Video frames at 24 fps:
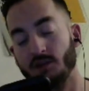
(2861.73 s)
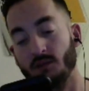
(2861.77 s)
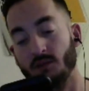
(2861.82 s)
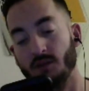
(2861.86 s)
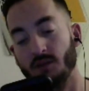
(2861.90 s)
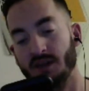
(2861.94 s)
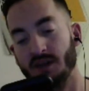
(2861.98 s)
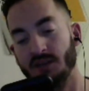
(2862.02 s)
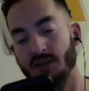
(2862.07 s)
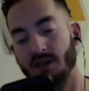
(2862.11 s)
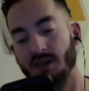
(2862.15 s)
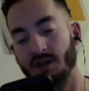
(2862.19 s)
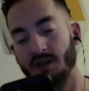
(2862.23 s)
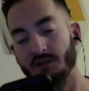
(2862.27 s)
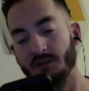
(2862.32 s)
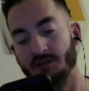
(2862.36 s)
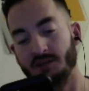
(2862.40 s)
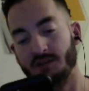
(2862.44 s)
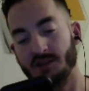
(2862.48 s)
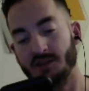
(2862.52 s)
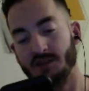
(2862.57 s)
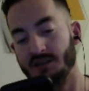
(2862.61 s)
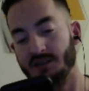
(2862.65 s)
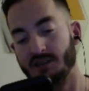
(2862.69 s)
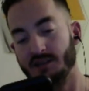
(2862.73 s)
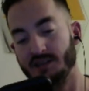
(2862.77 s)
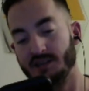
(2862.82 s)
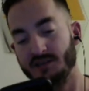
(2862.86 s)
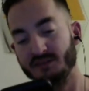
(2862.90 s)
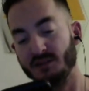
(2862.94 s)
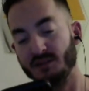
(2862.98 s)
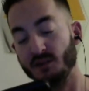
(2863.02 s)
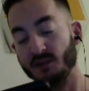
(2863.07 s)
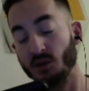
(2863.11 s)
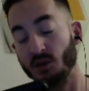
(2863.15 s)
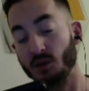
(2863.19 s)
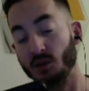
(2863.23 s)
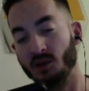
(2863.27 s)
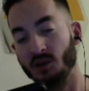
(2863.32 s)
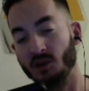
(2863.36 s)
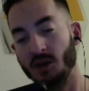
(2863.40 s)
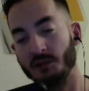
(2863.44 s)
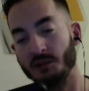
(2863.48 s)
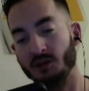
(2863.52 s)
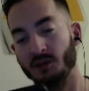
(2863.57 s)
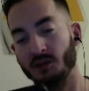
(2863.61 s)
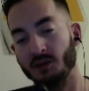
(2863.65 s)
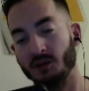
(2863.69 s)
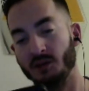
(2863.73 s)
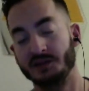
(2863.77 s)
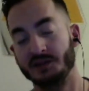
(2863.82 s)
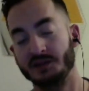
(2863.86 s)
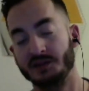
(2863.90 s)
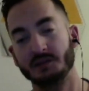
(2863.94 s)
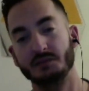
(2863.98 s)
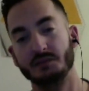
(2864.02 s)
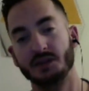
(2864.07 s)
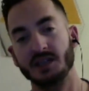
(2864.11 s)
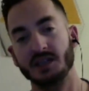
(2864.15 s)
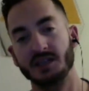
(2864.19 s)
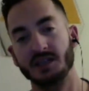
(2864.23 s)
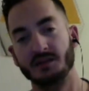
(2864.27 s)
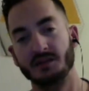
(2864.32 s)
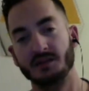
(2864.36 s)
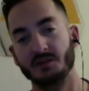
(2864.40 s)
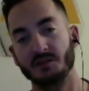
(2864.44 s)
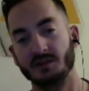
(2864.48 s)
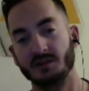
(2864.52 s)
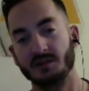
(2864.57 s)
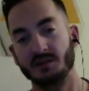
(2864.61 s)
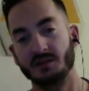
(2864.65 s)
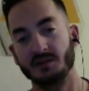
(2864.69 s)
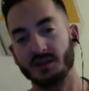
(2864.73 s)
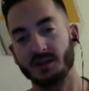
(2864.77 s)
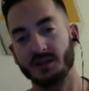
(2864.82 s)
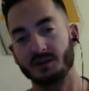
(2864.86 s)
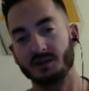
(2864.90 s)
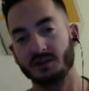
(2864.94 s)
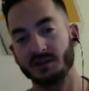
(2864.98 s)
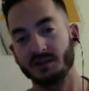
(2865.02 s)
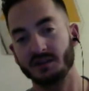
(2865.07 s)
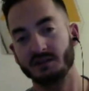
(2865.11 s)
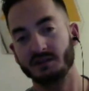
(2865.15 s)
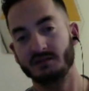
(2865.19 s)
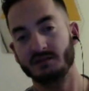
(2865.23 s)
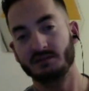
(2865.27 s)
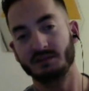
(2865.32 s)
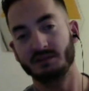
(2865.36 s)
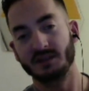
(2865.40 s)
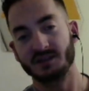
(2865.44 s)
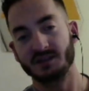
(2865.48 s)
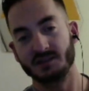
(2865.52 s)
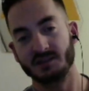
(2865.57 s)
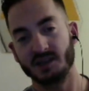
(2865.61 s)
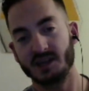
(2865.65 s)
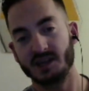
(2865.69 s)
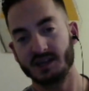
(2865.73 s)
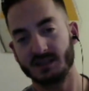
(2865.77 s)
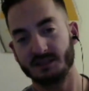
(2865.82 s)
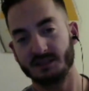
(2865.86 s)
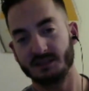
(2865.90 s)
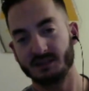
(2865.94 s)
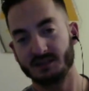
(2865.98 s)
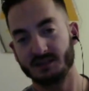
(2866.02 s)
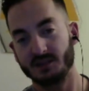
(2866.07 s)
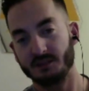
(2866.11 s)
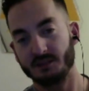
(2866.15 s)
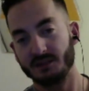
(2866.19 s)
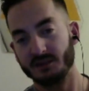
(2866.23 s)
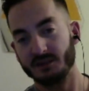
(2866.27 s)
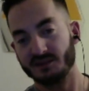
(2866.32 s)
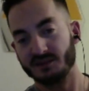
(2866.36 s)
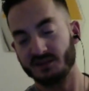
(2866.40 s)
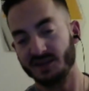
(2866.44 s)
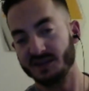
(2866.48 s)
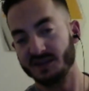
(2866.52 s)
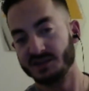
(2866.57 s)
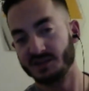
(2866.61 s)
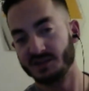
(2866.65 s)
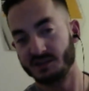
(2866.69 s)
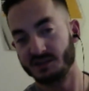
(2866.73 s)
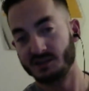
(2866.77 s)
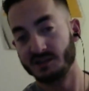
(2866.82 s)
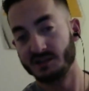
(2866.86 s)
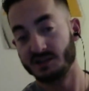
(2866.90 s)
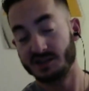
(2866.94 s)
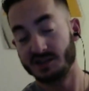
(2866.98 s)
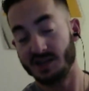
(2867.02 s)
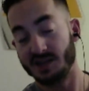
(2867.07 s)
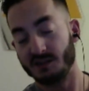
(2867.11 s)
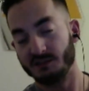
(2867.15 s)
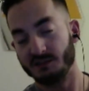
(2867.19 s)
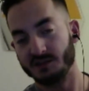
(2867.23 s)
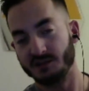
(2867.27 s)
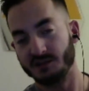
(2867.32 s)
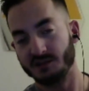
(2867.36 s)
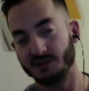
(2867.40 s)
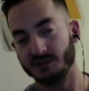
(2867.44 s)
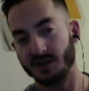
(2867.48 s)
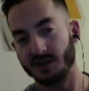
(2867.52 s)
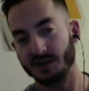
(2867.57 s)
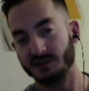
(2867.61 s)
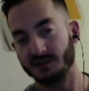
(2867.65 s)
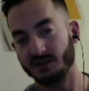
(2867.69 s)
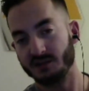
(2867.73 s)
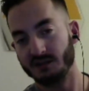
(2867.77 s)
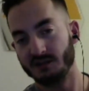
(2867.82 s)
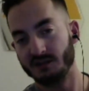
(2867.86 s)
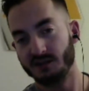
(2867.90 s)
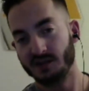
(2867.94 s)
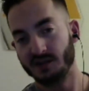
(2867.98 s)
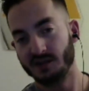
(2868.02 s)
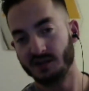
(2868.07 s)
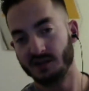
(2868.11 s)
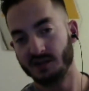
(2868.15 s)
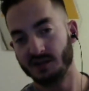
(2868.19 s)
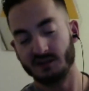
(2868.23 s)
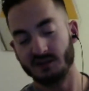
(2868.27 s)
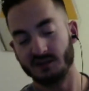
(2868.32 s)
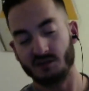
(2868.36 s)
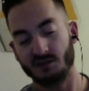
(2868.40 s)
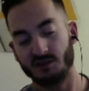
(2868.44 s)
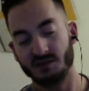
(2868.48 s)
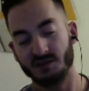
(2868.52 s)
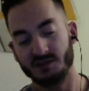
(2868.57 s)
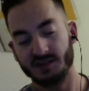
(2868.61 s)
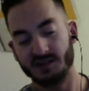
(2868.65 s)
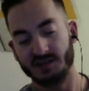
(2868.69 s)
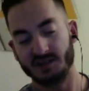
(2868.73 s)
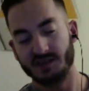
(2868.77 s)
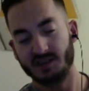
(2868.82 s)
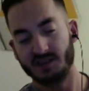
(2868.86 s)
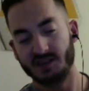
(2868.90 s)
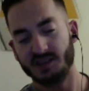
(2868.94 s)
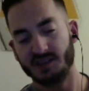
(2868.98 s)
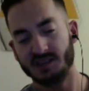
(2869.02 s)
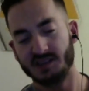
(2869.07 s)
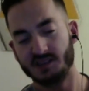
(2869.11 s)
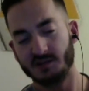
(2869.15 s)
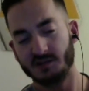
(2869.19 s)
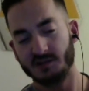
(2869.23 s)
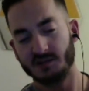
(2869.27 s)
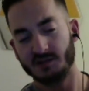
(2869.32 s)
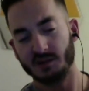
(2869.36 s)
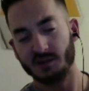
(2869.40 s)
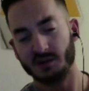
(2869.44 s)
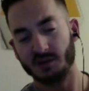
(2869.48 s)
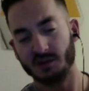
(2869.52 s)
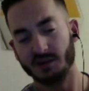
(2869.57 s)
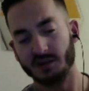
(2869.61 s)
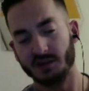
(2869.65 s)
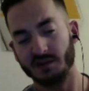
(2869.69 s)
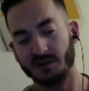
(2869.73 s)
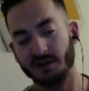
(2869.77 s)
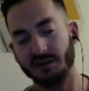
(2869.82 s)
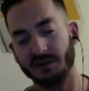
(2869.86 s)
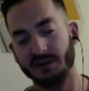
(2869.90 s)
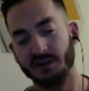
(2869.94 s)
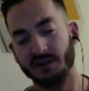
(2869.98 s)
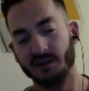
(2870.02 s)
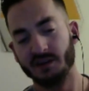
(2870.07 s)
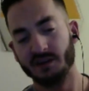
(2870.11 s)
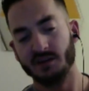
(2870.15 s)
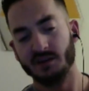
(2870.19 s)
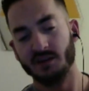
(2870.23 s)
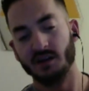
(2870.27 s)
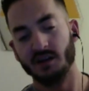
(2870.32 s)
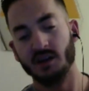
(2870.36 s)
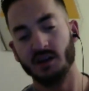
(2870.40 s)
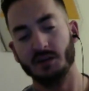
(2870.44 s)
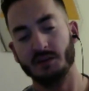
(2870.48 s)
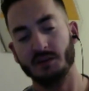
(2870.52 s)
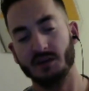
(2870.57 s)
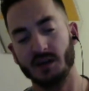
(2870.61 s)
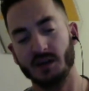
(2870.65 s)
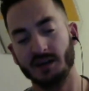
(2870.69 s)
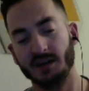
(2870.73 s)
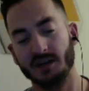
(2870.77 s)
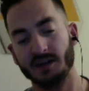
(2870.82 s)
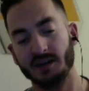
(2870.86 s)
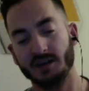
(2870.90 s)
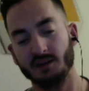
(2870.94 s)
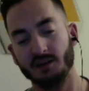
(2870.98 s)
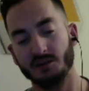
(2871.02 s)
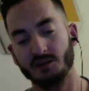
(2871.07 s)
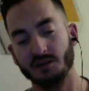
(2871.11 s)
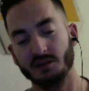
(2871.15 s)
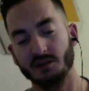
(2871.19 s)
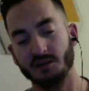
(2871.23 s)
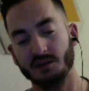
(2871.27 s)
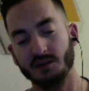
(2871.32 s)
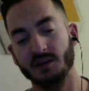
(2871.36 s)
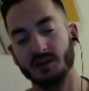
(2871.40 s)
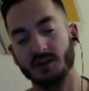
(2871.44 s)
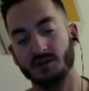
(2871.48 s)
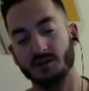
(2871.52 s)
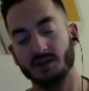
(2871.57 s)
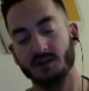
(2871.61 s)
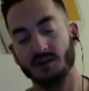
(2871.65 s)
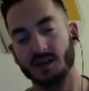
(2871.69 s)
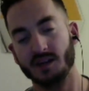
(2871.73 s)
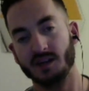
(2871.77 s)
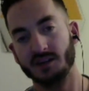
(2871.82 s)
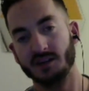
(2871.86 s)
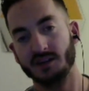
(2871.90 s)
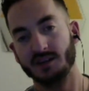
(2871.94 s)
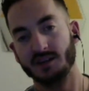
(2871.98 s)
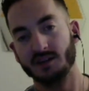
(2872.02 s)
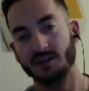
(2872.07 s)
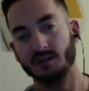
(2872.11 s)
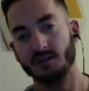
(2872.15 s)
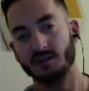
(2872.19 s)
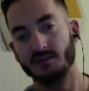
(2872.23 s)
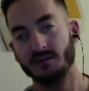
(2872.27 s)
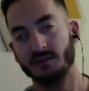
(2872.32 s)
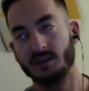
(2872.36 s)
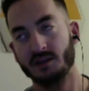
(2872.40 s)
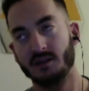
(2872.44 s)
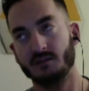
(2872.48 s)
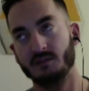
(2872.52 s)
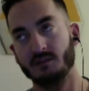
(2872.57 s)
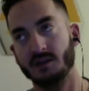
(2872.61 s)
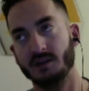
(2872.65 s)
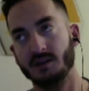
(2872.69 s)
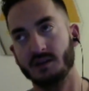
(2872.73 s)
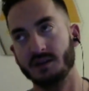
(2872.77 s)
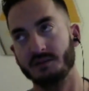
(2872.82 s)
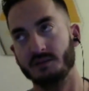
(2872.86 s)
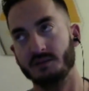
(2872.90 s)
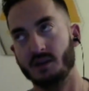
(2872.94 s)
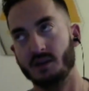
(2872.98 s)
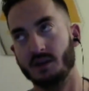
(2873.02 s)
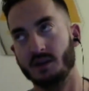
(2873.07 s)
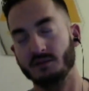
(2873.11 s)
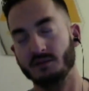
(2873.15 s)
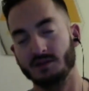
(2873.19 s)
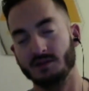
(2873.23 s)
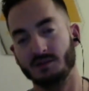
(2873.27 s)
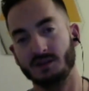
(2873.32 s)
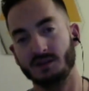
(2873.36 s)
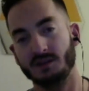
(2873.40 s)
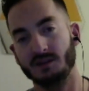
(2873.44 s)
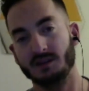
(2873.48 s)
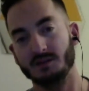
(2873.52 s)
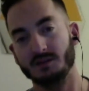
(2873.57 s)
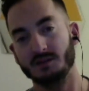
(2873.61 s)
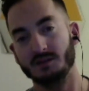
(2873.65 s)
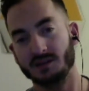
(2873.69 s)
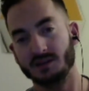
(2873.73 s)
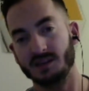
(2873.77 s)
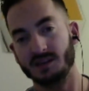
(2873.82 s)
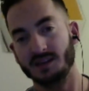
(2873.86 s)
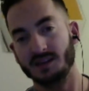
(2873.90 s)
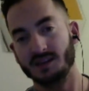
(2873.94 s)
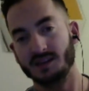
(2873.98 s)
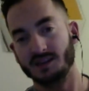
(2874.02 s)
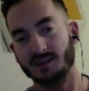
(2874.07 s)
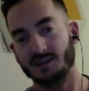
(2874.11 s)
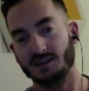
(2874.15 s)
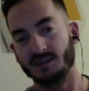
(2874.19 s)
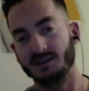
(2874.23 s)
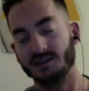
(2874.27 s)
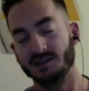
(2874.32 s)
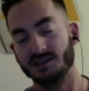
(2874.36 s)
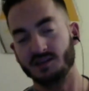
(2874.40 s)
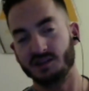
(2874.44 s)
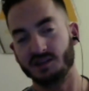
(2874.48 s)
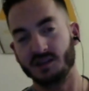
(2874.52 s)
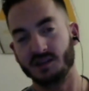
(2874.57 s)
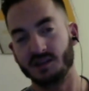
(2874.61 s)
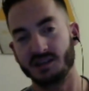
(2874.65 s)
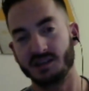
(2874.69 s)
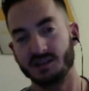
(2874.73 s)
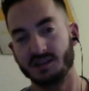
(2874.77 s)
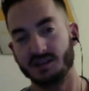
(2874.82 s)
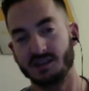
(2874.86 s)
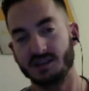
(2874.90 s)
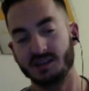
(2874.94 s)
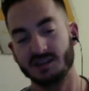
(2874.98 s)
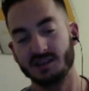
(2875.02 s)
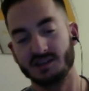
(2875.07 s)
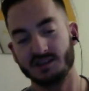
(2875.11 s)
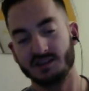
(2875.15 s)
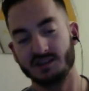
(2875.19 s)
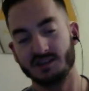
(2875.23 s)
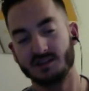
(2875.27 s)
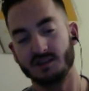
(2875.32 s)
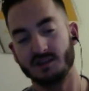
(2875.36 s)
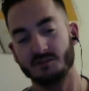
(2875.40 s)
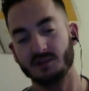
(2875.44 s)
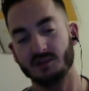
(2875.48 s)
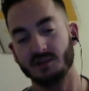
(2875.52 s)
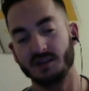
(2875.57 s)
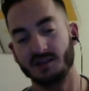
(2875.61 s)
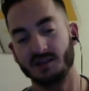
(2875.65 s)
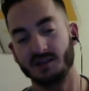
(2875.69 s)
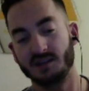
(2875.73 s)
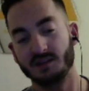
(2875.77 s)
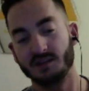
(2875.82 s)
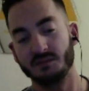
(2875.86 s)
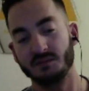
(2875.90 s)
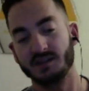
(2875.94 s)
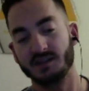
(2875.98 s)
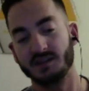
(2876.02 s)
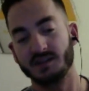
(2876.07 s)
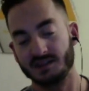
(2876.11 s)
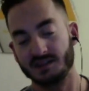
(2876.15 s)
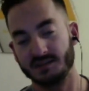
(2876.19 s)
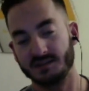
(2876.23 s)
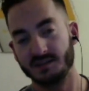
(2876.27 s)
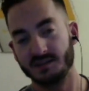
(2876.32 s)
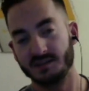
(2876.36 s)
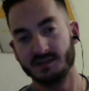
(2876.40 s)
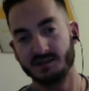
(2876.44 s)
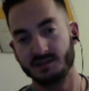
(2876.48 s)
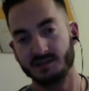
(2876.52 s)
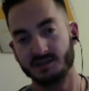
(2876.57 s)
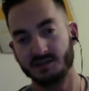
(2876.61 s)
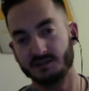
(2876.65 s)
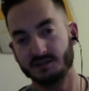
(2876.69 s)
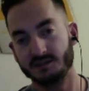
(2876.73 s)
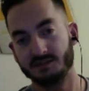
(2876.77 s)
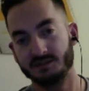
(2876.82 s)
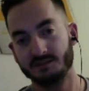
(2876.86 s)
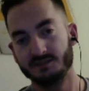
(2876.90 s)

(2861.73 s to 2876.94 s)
way, I was going to say, spoiler, I'm going with Tim Means, going with the veteran, because the last time I saw Pierce fight, he's a talented fighter. As far as I think he's still pretty young, but I got to go with the veteran guy here. Randy Brown was making mistakes in the clinch and against the cage that someone like Tim Means isn't going to do,